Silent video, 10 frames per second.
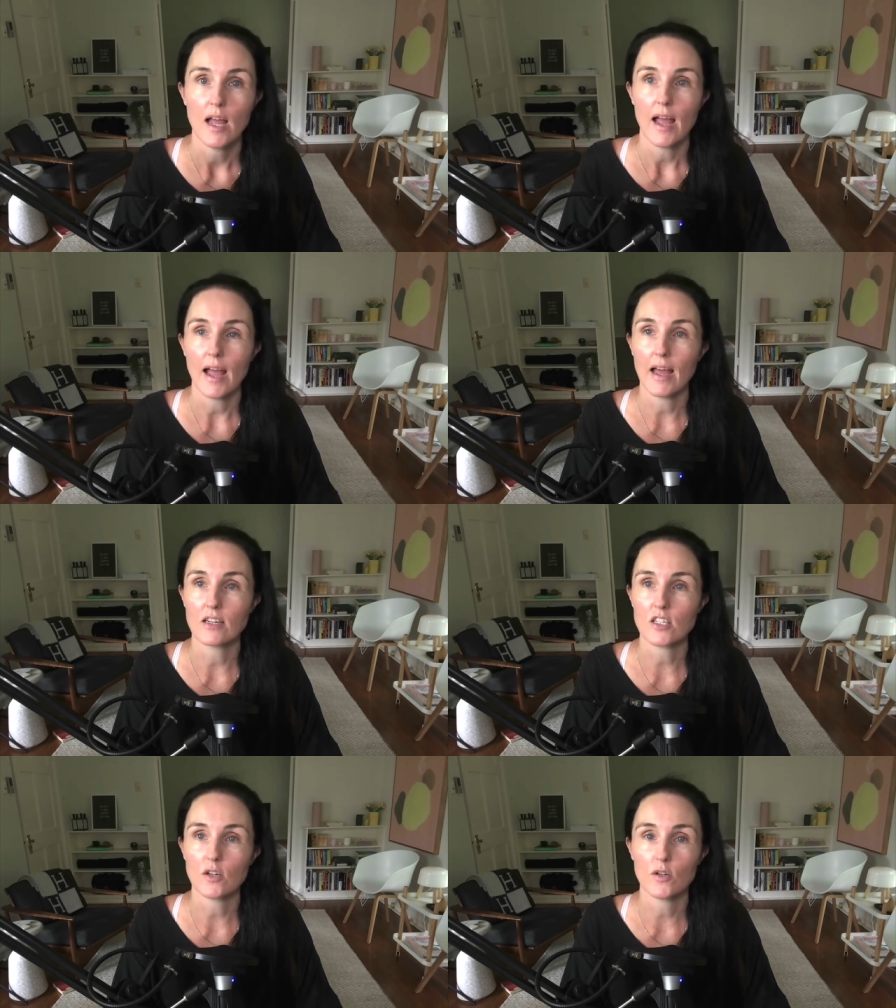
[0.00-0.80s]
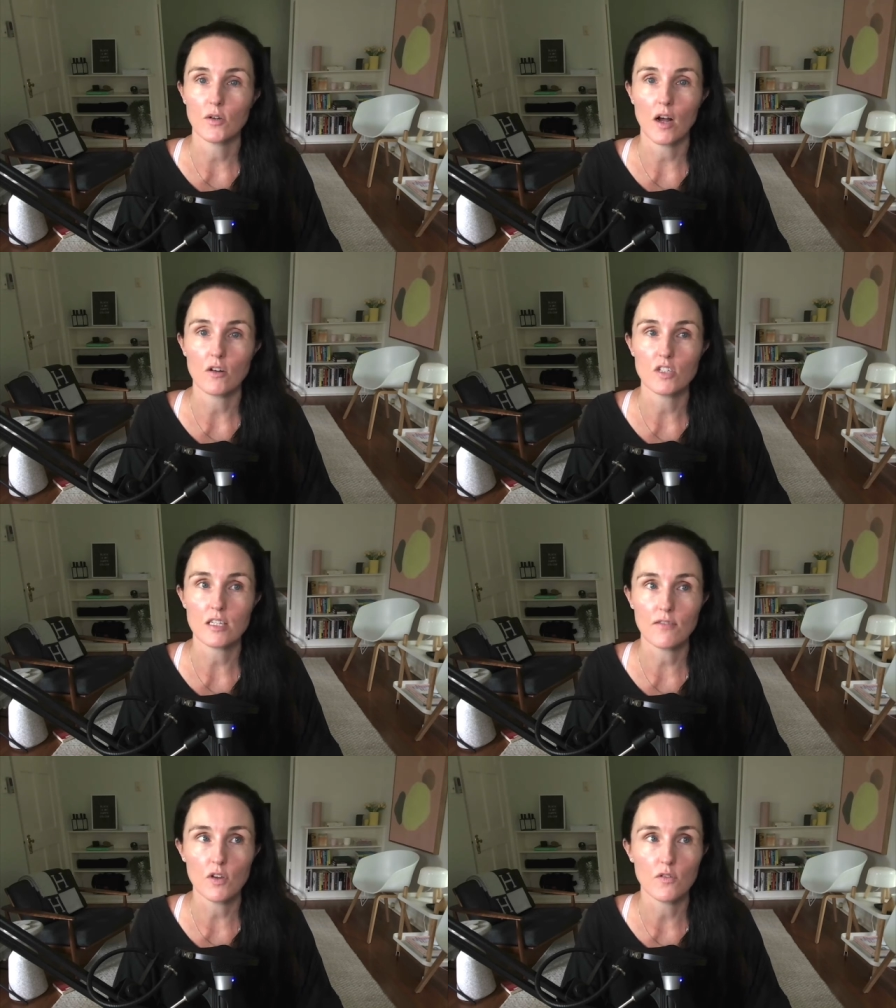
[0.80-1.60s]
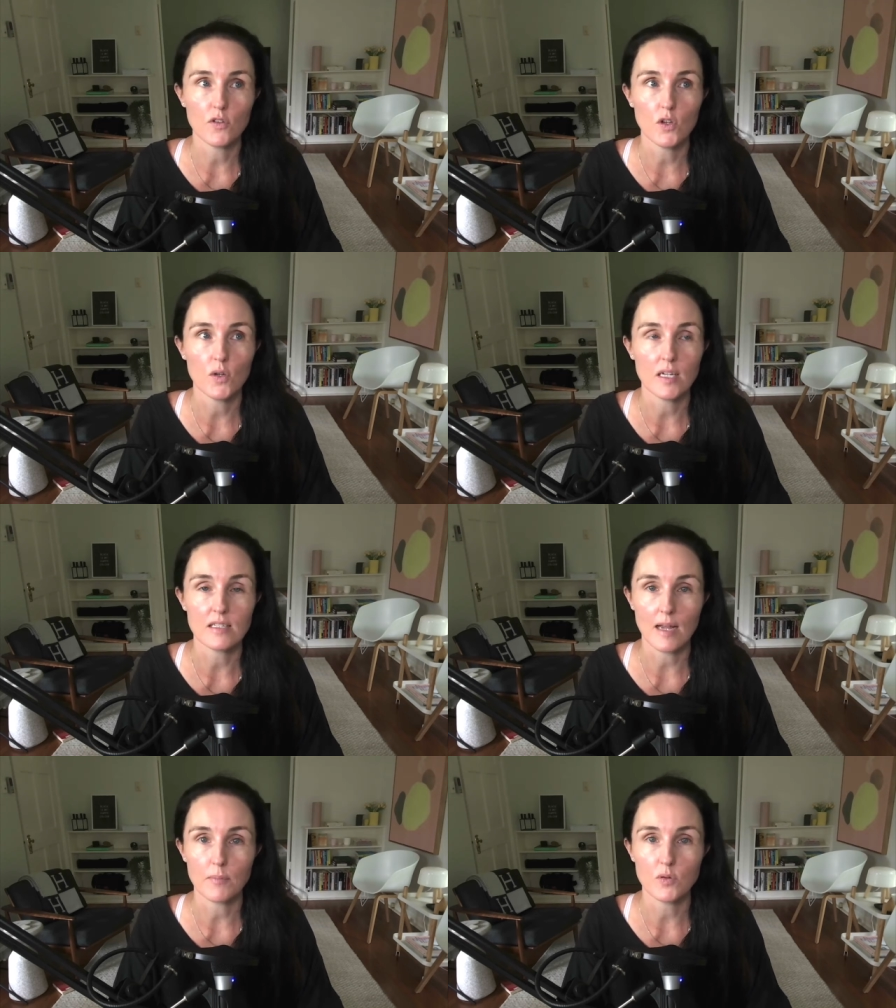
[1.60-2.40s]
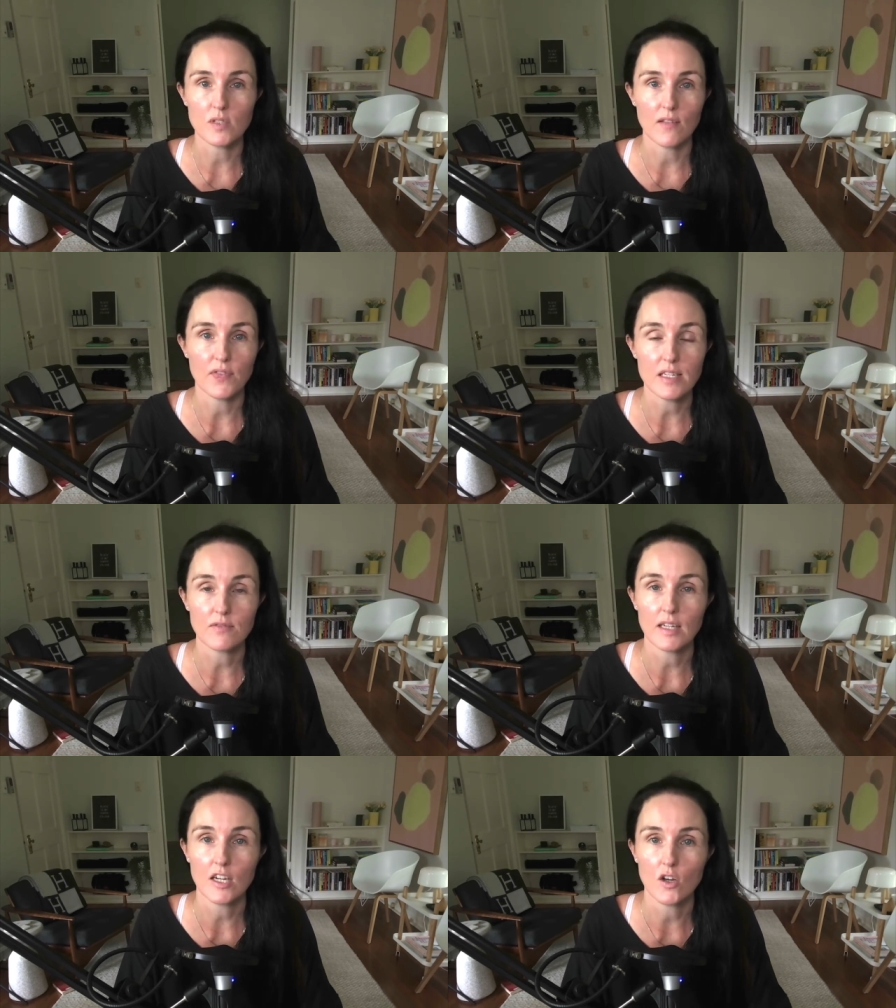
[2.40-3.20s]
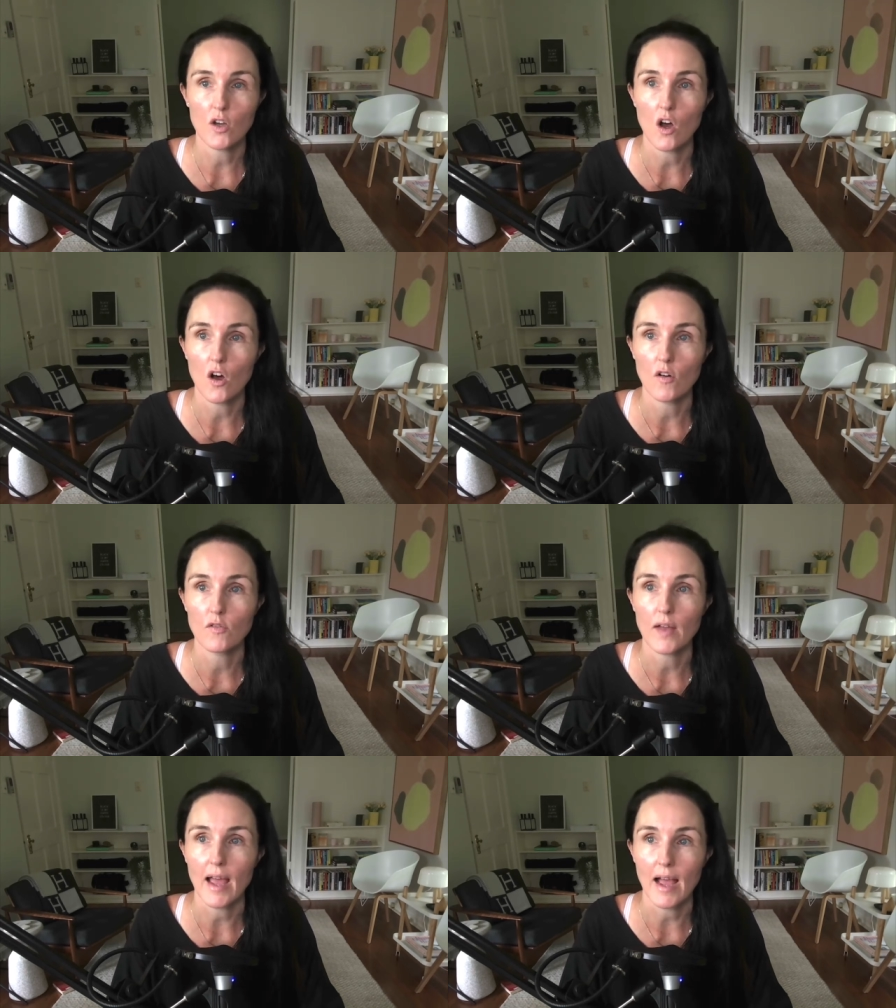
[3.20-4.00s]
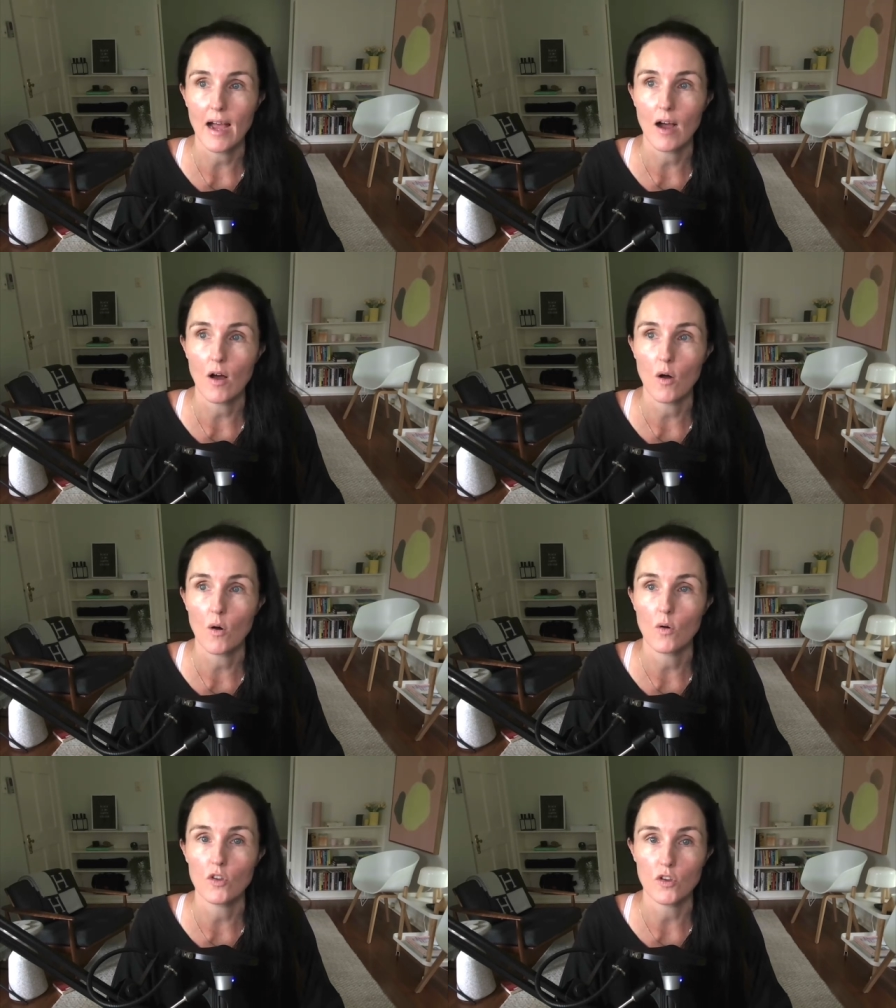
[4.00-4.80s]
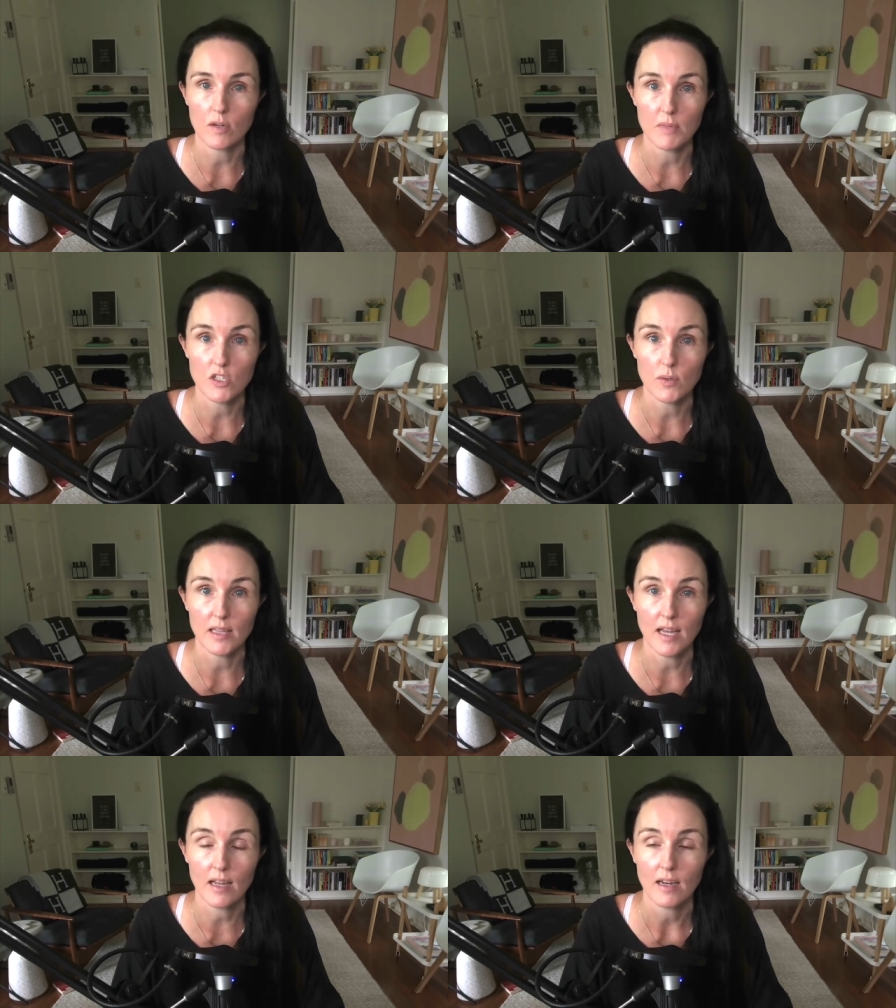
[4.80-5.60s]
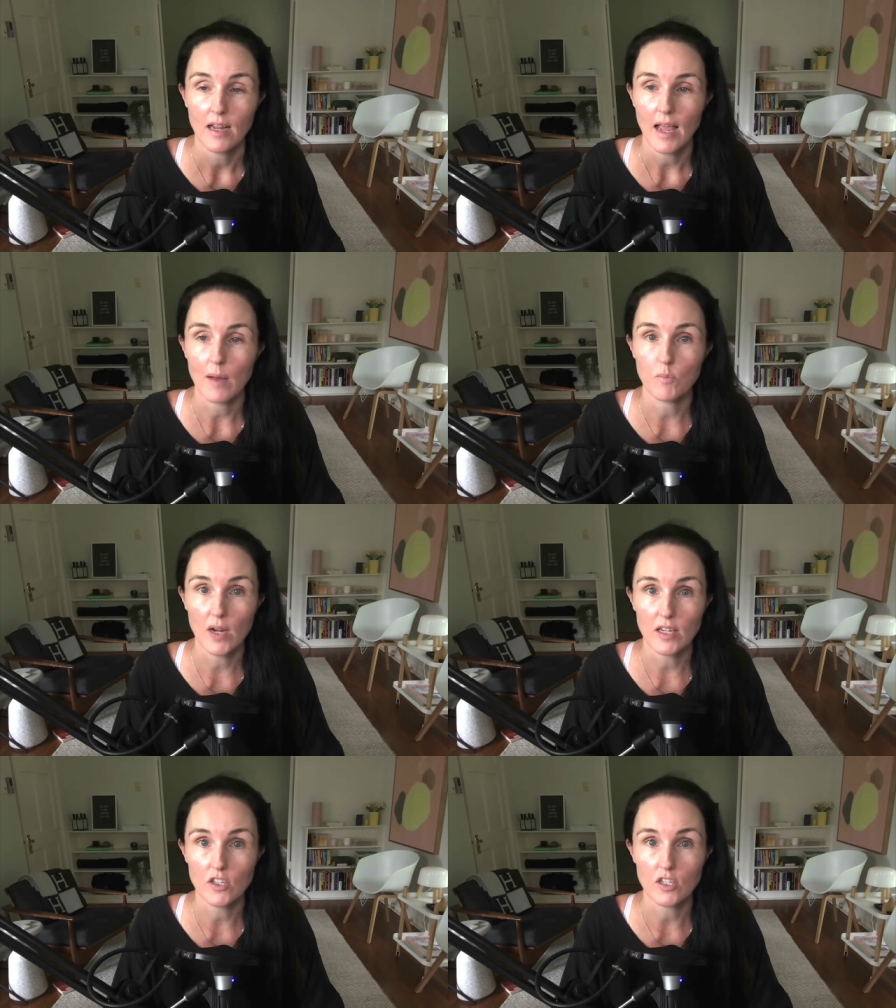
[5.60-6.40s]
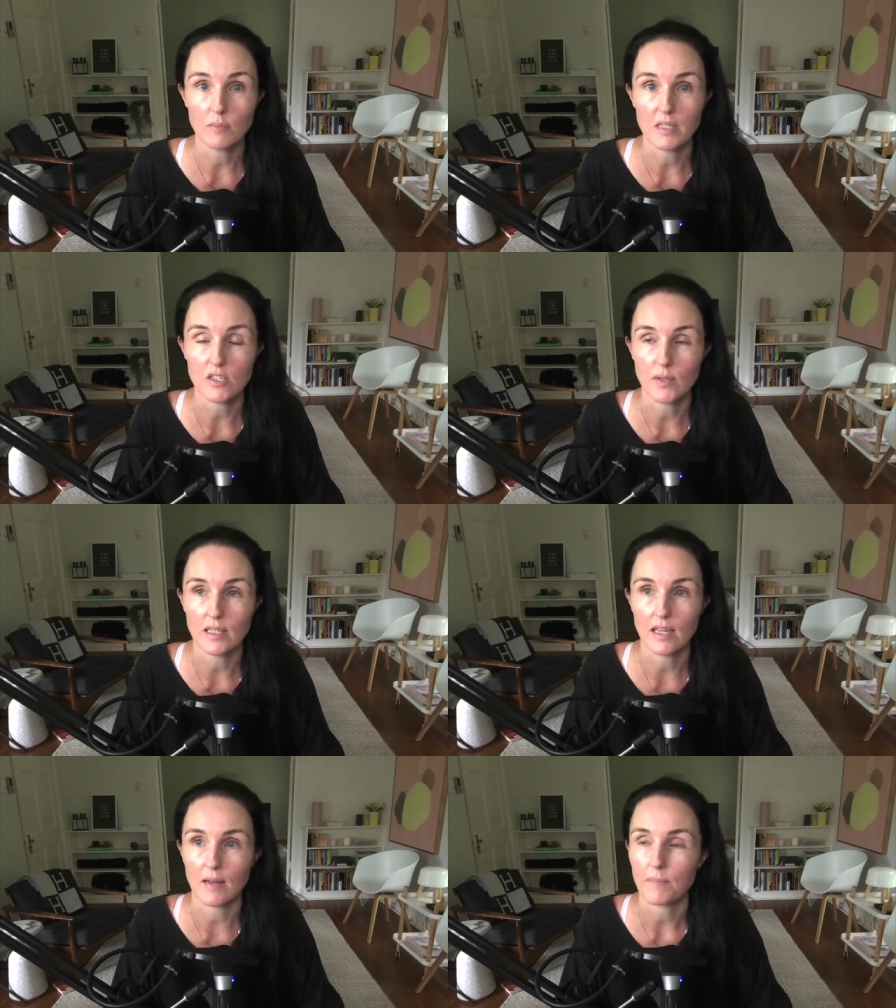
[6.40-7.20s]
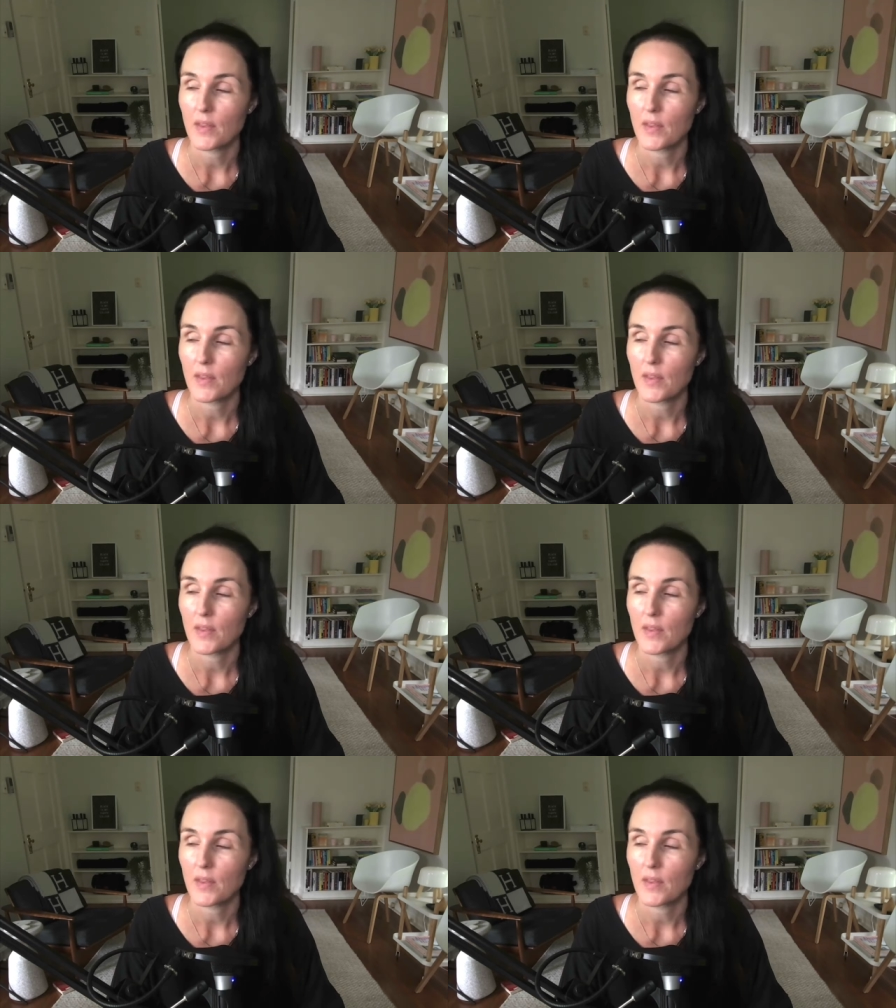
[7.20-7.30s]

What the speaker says: And so I'll just give you a few examples in this video of how you can be doing that and where you can be doing that.